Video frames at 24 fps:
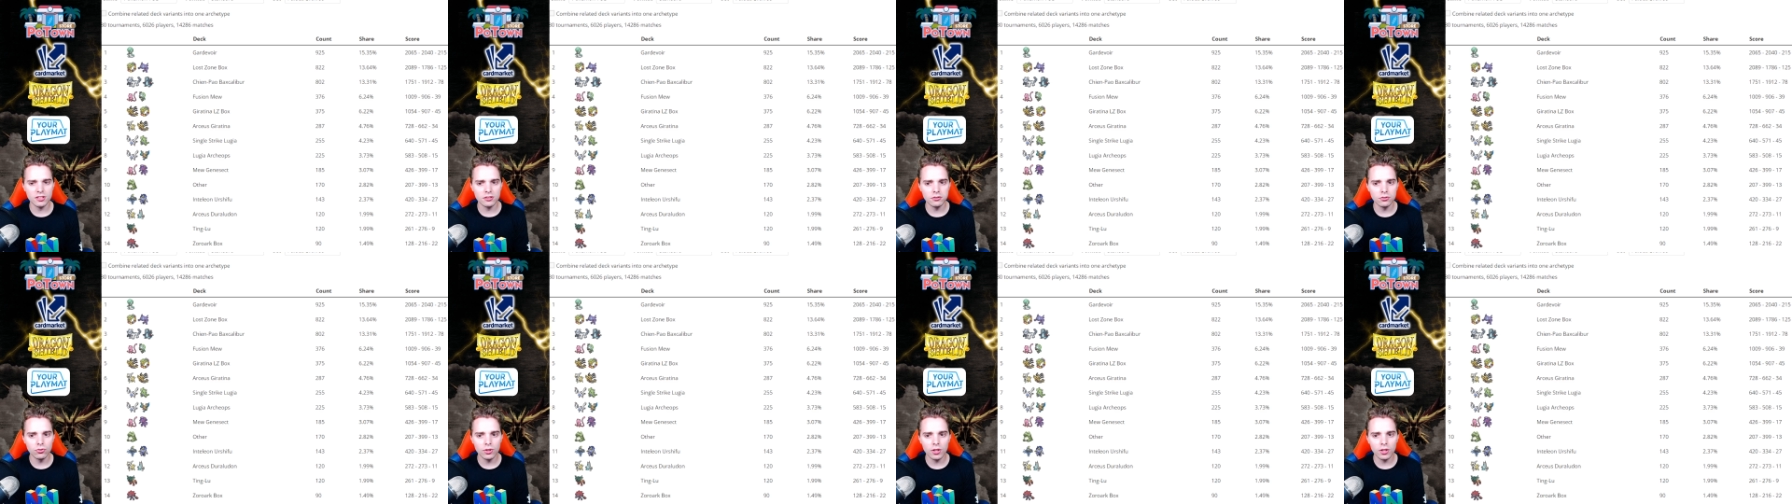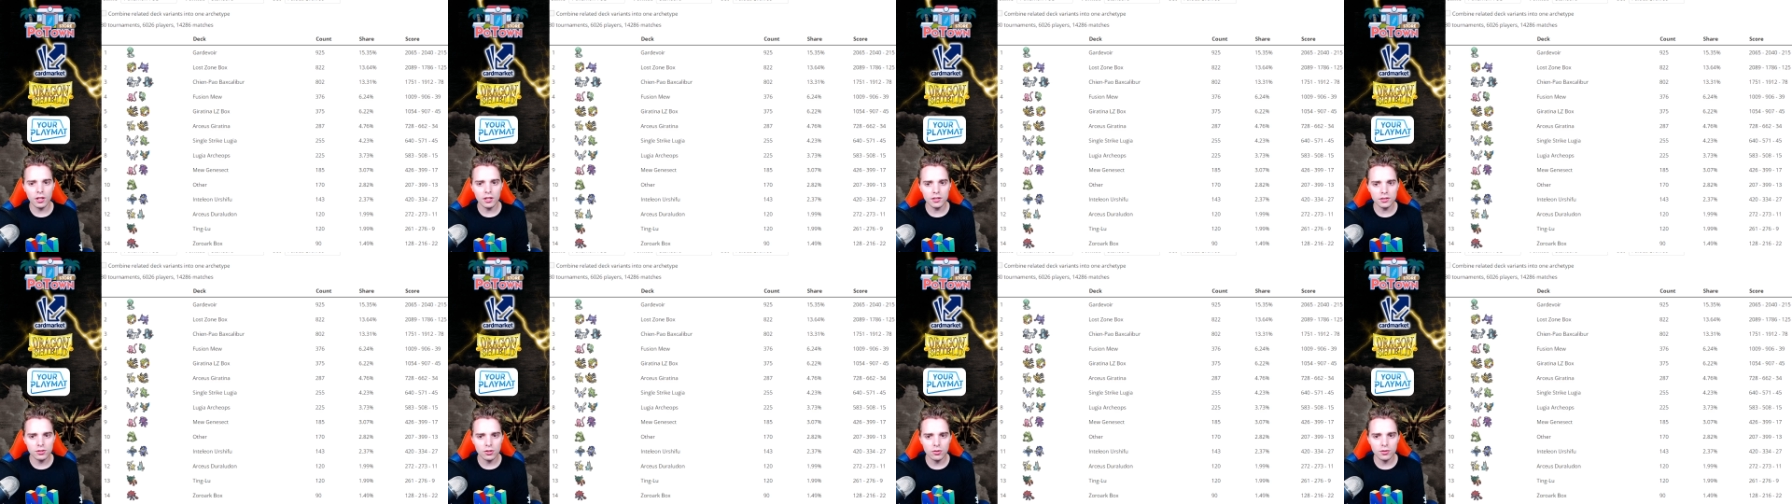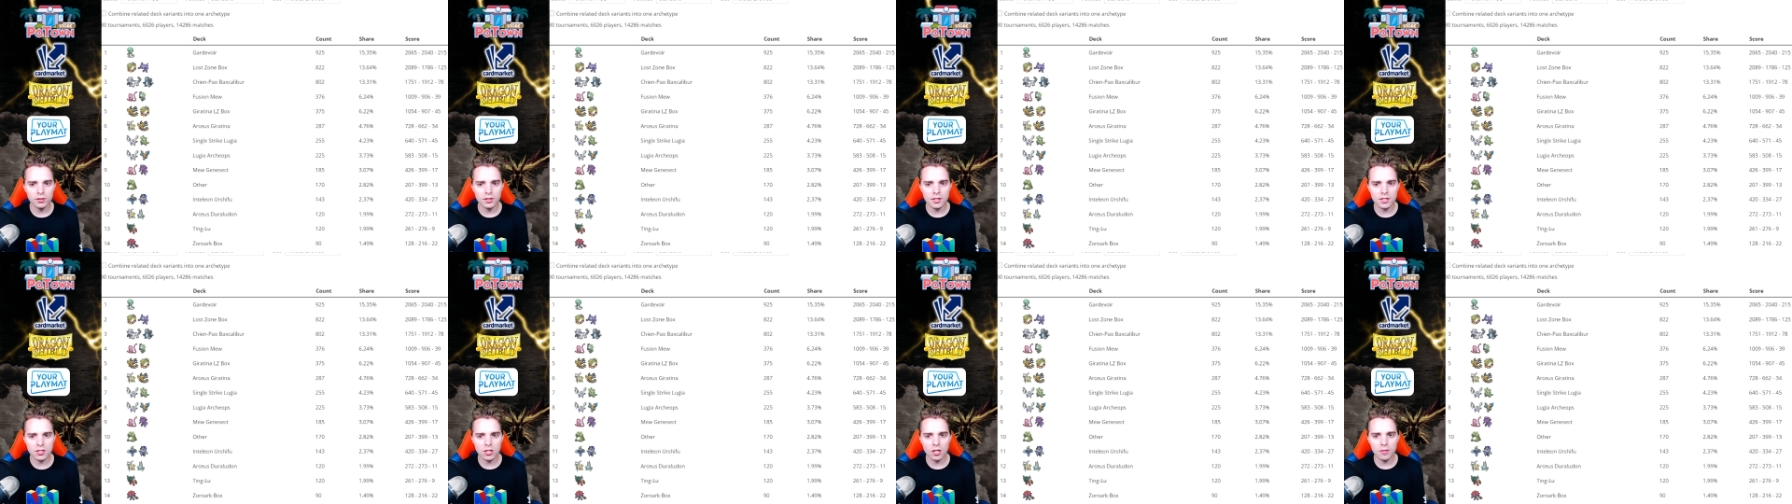Lugia, so
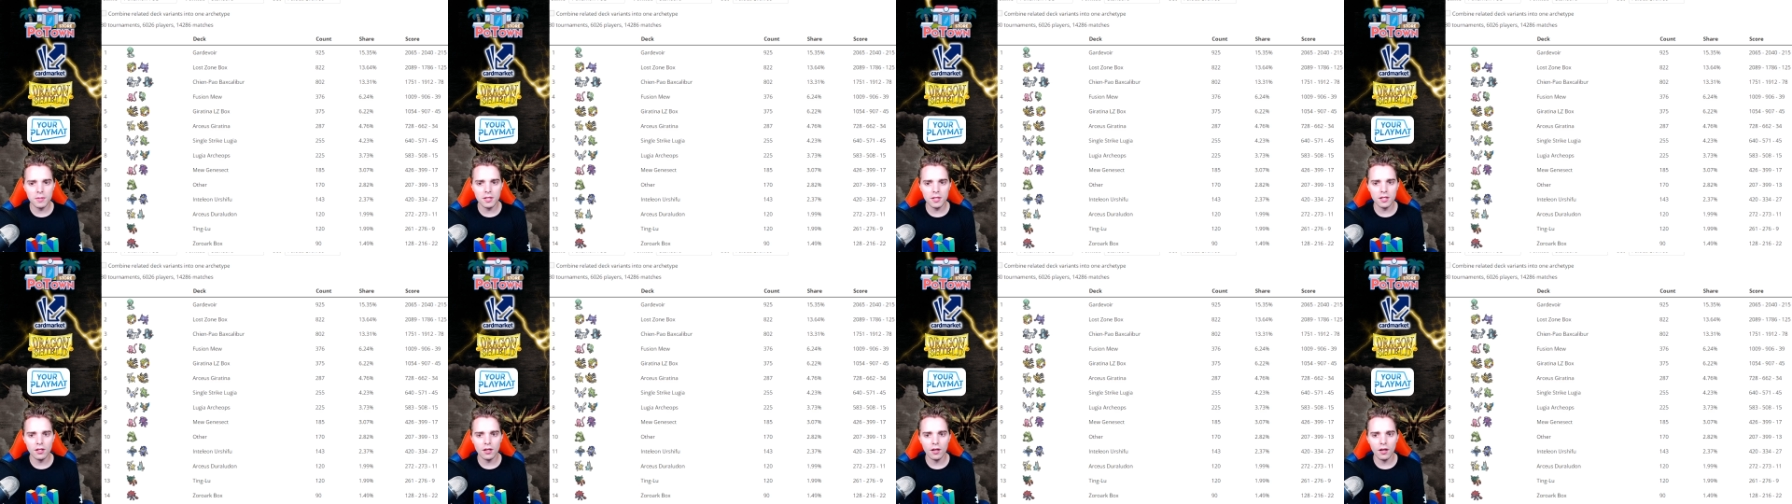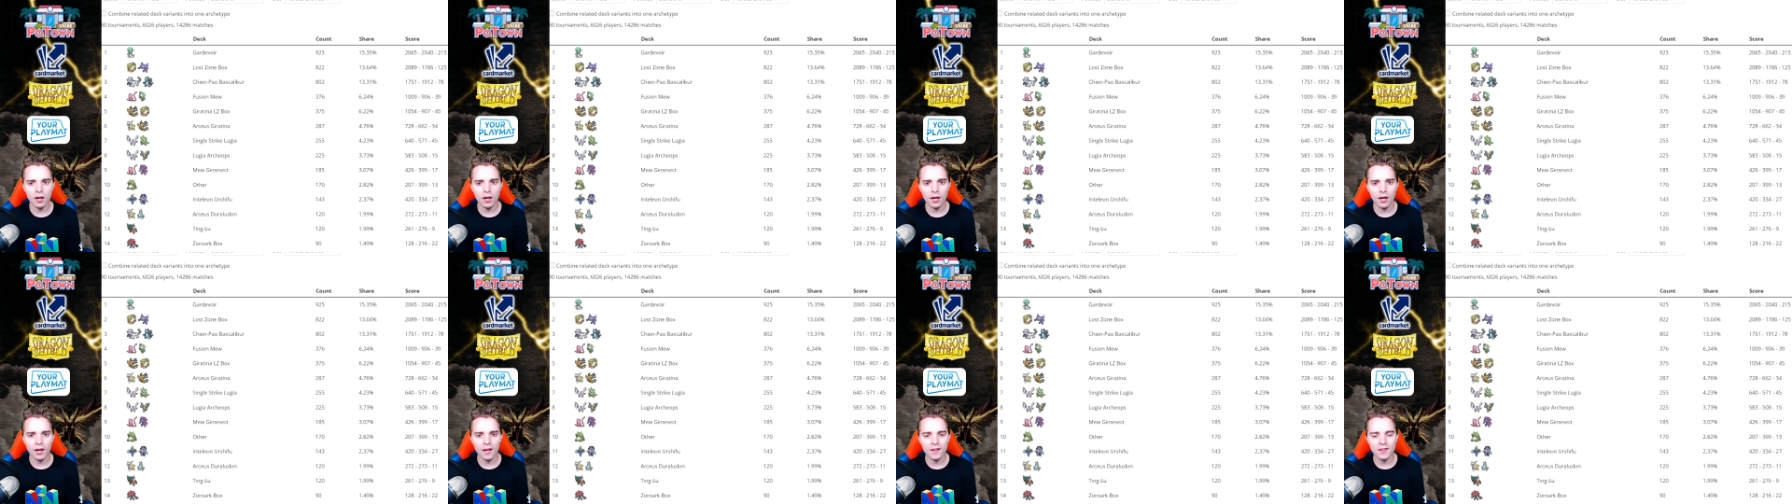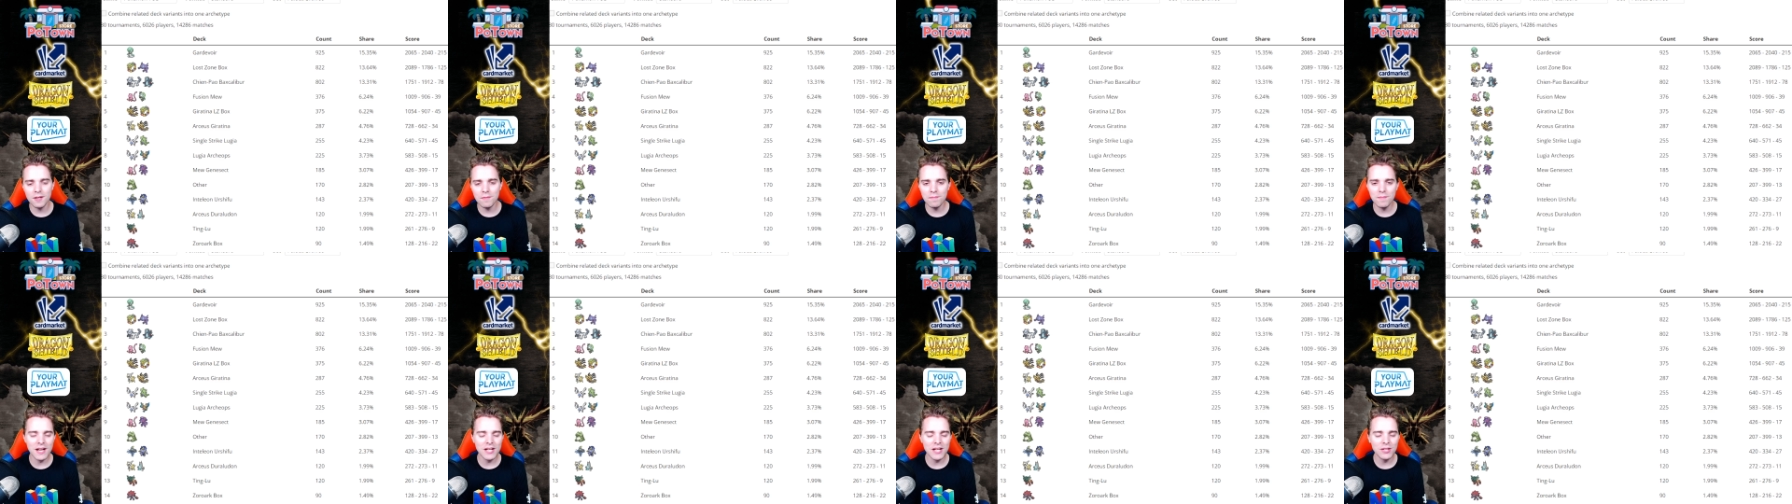there's gonna be uh, a
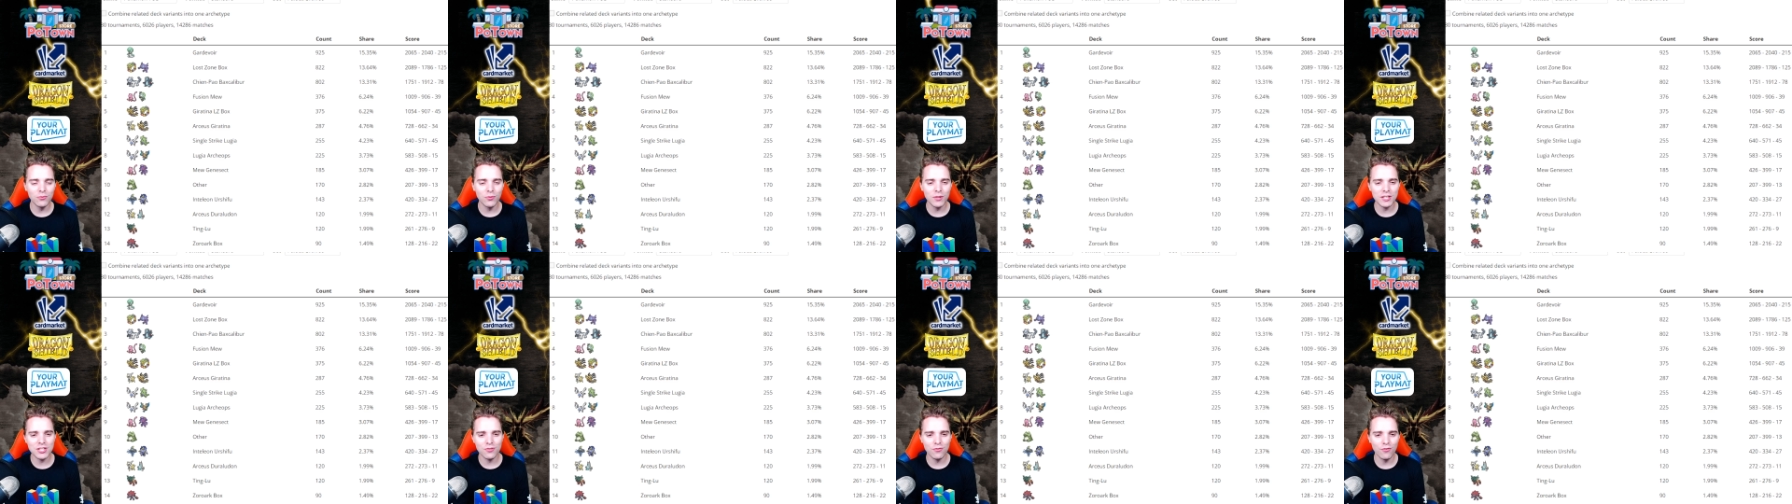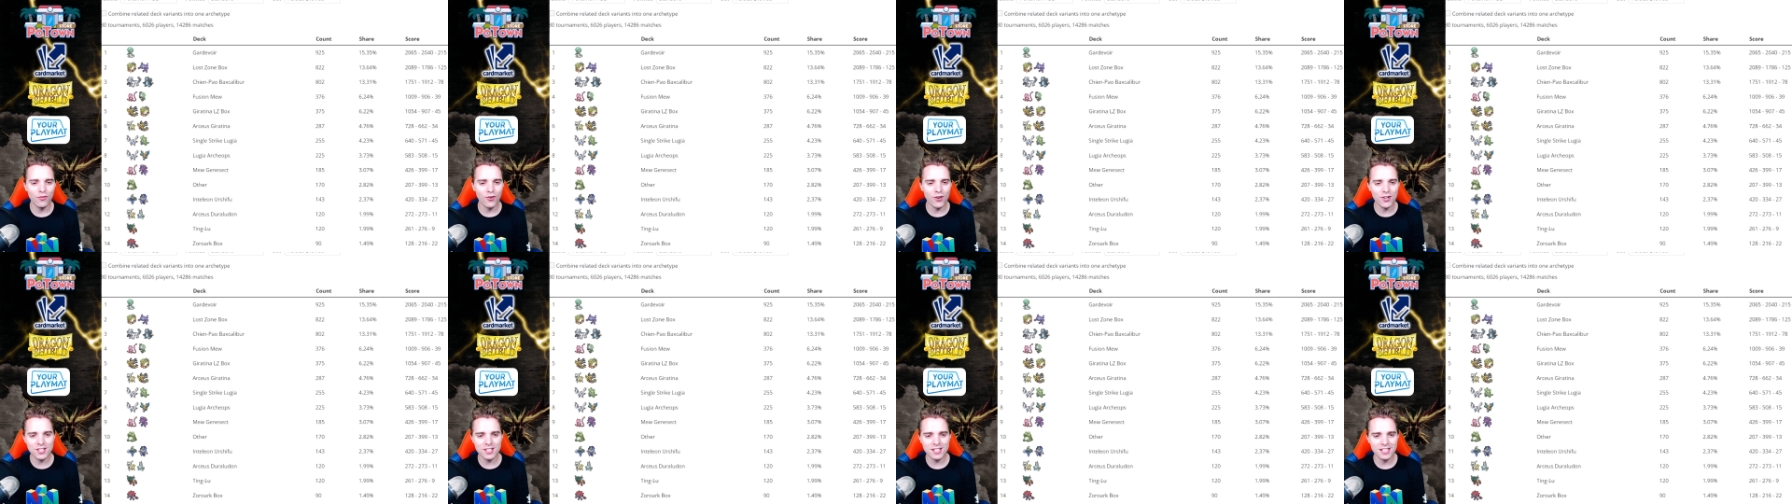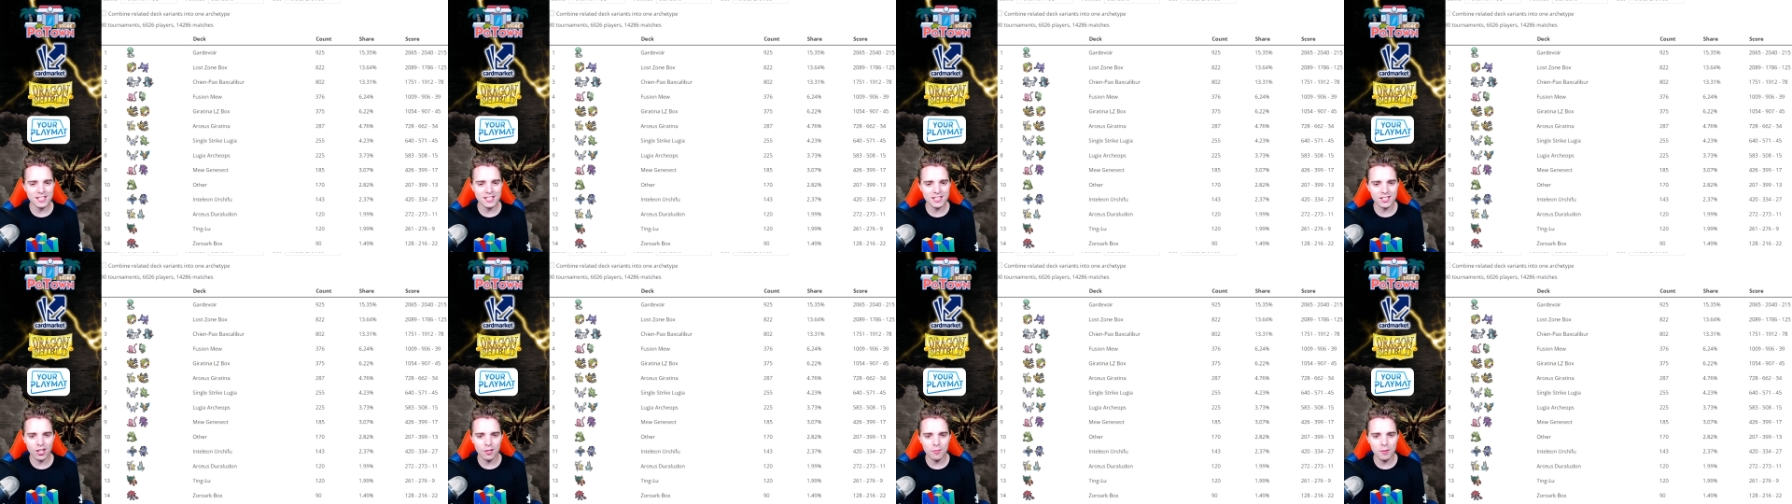debate which version
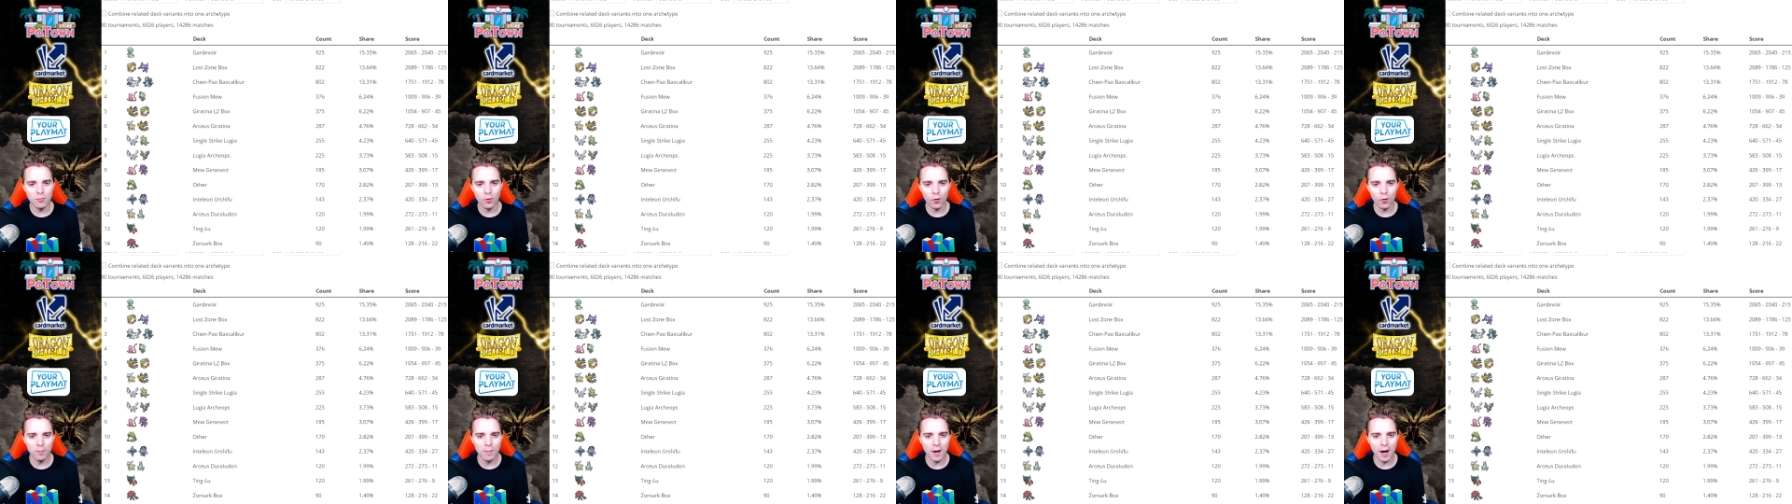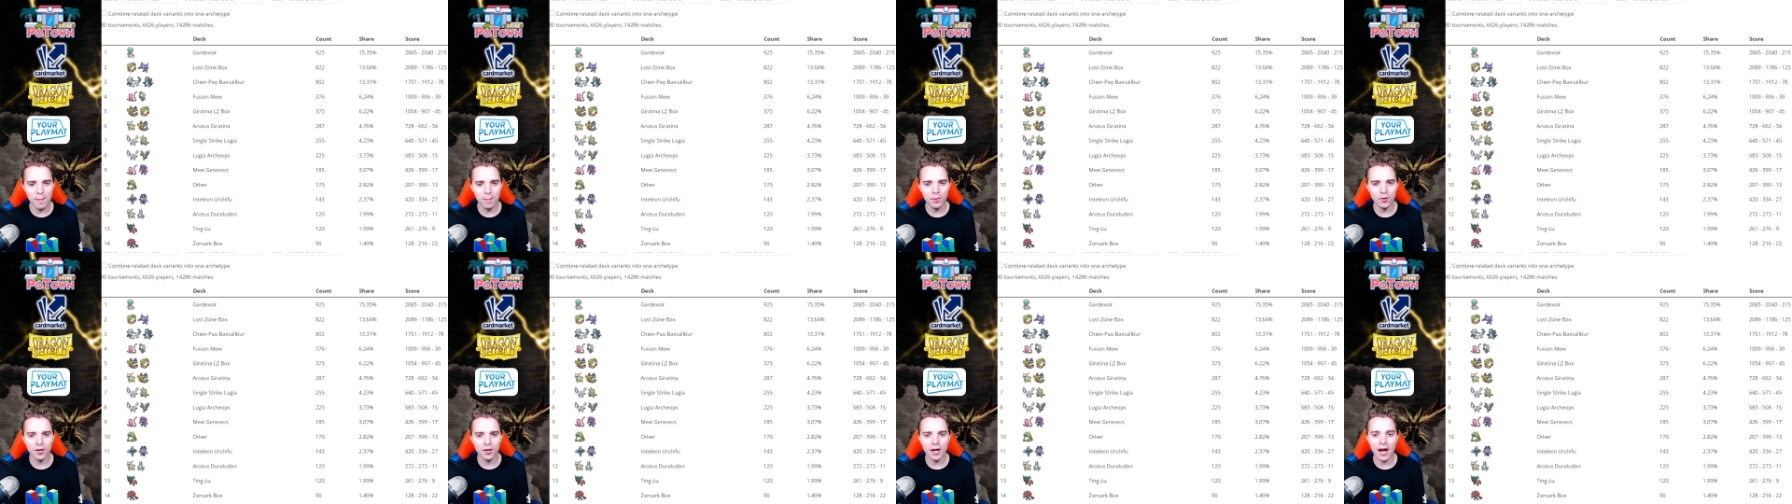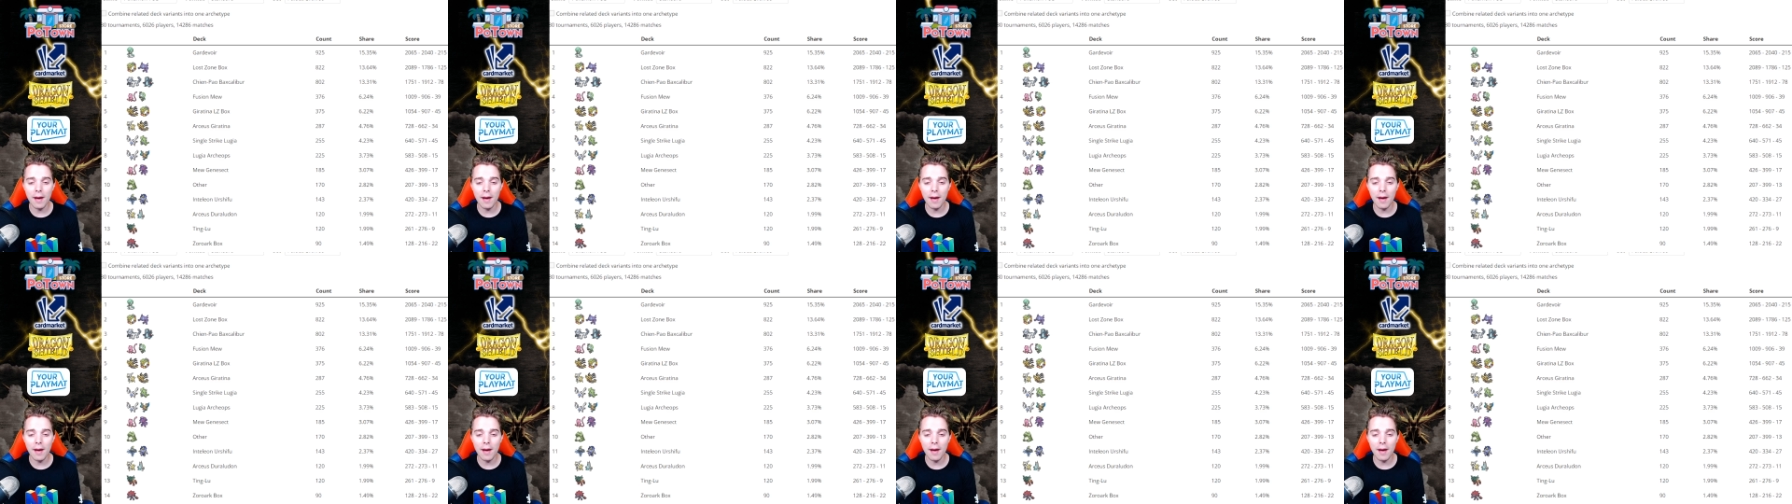is gonna be more popular.